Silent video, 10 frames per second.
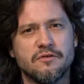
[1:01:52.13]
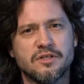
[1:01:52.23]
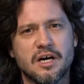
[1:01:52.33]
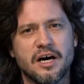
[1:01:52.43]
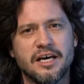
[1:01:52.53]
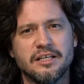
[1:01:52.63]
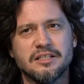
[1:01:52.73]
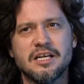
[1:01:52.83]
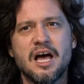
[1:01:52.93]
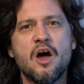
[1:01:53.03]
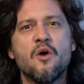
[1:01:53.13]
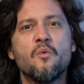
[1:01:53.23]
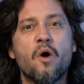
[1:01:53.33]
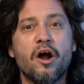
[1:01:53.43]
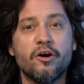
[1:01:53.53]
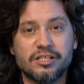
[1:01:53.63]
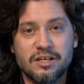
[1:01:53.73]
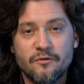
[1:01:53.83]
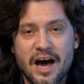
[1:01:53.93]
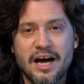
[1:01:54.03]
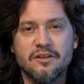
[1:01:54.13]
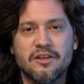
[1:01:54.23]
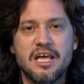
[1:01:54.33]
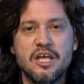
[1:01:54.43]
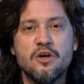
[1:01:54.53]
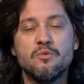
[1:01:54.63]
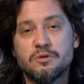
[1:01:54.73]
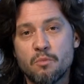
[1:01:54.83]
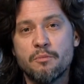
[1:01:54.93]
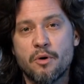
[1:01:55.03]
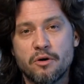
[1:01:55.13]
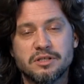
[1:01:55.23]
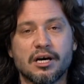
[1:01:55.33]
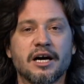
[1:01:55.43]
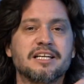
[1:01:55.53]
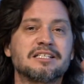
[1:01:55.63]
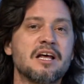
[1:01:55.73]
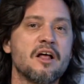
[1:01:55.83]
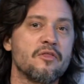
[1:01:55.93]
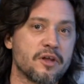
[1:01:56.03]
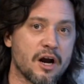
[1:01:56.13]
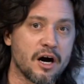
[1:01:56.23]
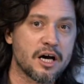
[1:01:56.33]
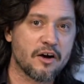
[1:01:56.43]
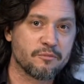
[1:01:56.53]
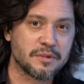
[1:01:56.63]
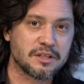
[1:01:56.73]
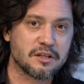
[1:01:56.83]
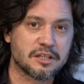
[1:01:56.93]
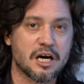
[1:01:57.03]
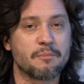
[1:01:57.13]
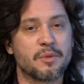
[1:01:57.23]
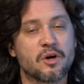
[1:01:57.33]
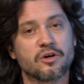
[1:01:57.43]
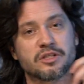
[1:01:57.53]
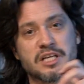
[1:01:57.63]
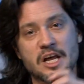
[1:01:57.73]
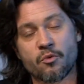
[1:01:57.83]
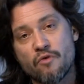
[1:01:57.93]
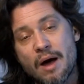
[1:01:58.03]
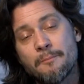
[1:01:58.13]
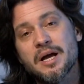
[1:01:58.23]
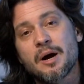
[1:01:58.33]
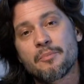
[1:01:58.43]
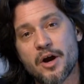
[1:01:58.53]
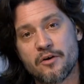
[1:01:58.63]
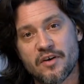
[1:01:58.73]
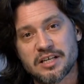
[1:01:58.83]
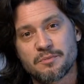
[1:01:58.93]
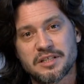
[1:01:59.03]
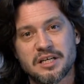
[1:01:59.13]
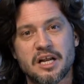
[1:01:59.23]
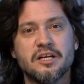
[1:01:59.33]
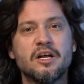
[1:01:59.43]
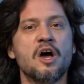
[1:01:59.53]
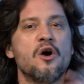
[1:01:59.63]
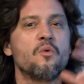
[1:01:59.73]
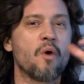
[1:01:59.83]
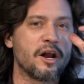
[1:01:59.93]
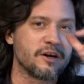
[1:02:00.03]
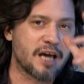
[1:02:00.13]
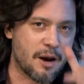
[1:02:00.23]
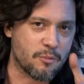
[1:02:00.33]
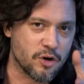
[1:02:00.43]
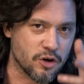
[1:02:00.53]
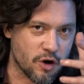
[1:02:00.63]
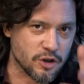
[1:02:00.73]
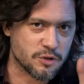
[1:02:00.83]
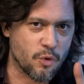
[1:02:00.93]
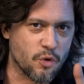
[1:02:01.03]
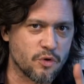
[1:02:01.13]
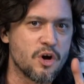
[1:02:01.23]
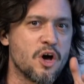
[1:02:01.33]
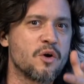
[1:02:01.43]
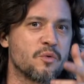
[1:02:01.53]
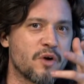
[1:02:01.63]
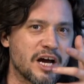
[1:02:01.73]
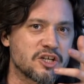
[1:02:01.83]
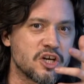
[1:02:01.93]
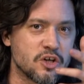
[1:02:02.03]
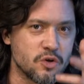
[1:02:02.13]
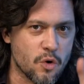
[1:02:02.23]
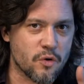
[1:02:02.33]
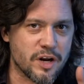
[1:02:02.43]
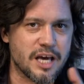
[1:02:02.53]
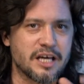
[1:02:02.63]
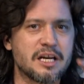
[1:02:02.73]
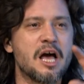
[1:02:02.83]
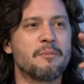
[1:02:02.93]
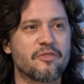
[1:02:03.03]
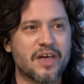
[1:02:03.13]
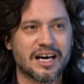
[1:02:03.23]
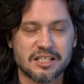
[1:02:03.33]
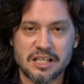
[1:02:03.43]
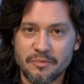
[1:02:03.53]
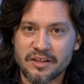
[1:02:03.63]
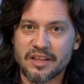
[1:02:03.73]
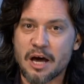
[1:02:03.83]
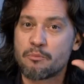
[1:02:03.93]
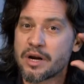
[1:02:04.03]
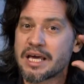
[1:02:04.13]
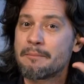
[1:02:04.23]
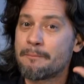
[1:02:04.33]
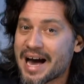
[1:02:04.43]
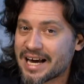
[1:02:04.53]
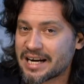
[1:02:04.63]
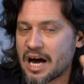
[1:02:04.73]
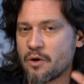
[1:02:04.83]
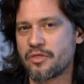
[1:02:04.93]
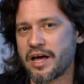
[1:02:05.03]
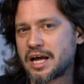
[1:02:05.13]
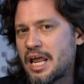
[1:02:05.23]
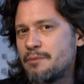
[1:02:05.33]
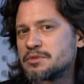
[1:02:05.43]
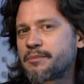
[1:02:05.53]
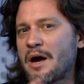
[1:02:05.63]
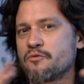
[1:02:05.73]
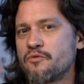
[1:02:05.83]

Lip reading: of science, whereas in fact the EU was more pro-science than our government at the time because they were ramping up their investment in it when Cameron and Osborne were actually ignoring it. But that's something they're bringing back now with their claims about